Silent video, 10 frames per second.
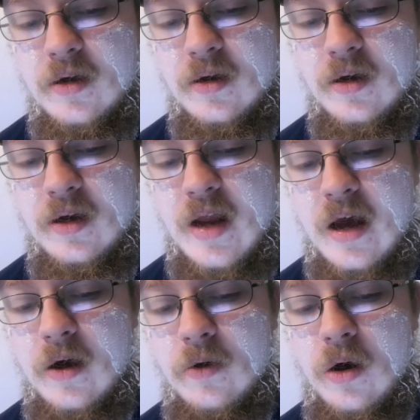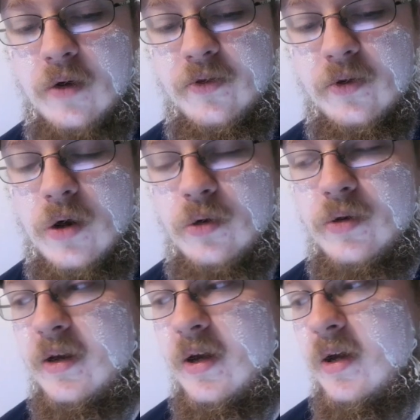And now on the road
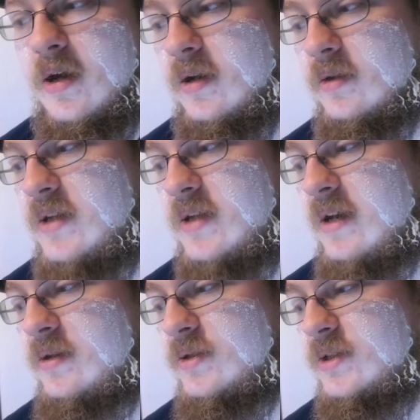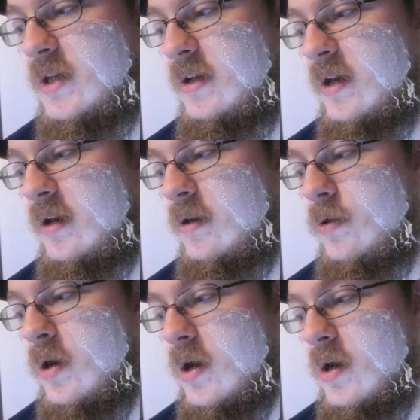at
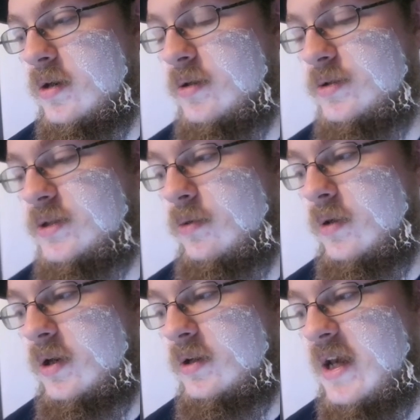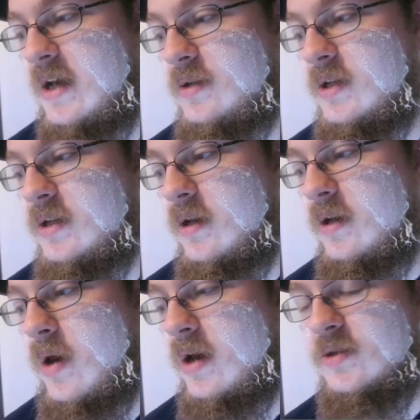TCU. So
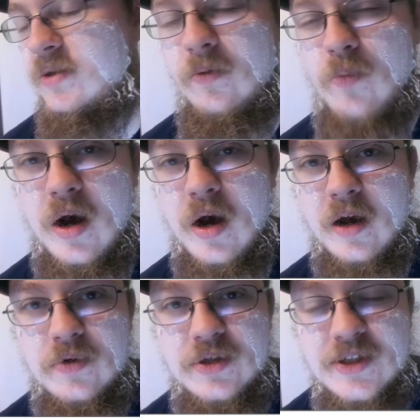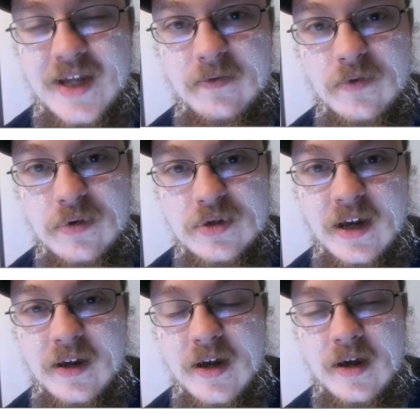TCU has wide receivers
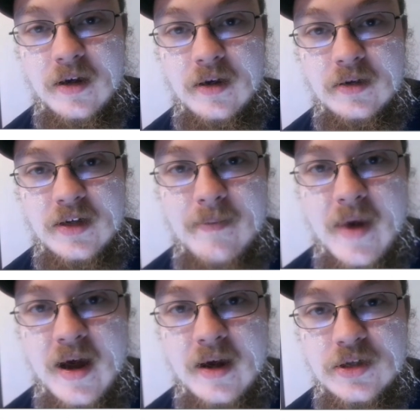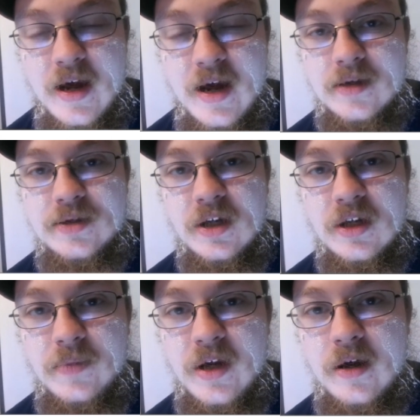that can match
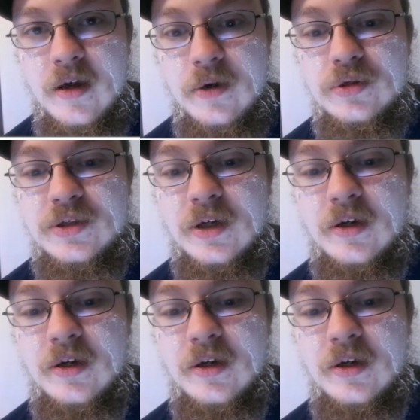SMU's,